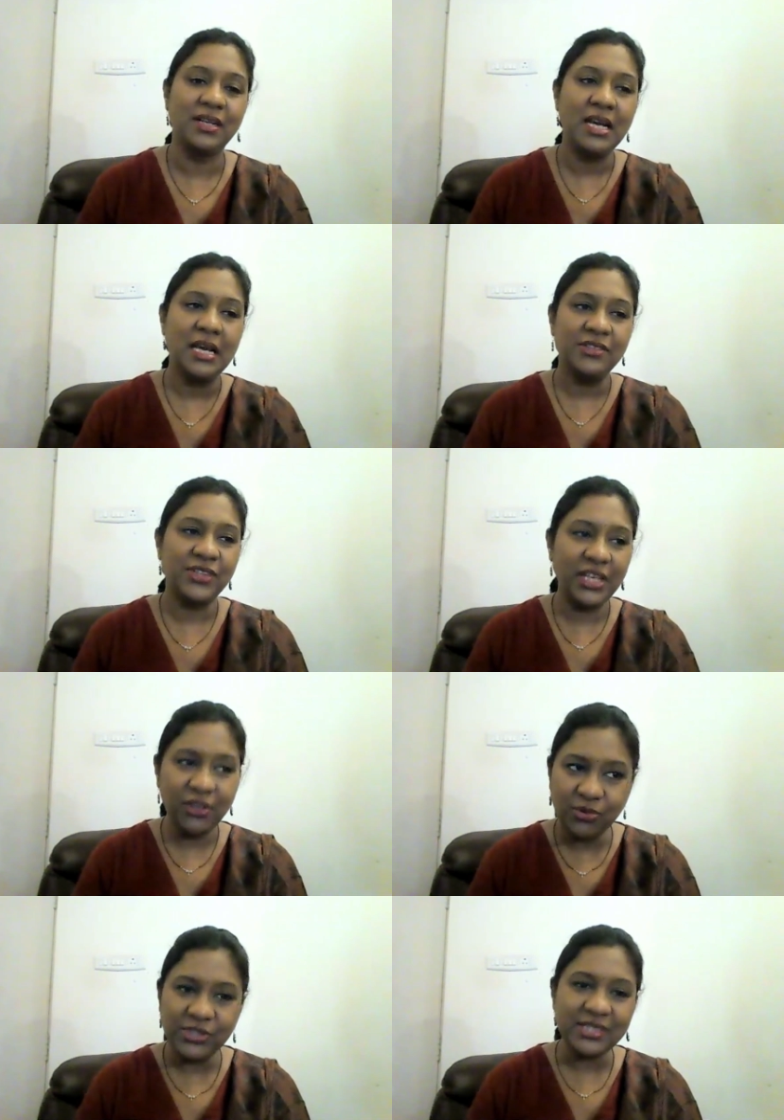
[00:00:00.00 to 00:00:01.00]
So
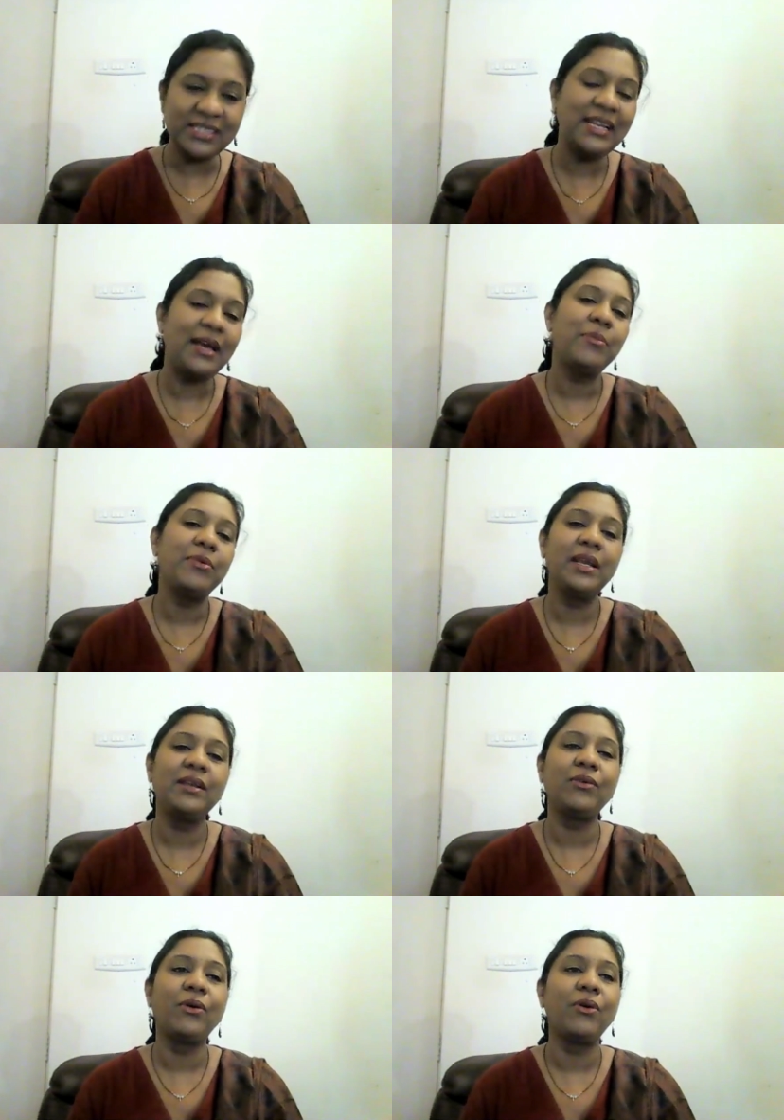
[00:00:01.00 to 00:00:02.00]
can you just
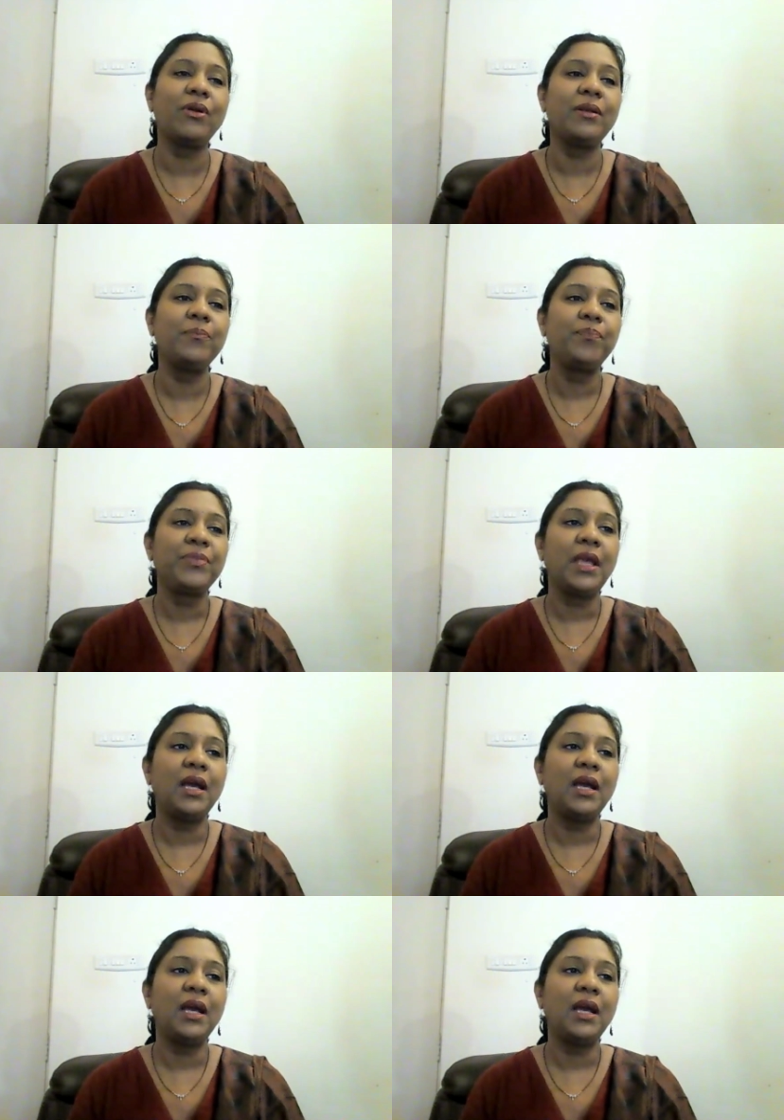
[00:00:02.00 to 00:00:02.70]
elaborate on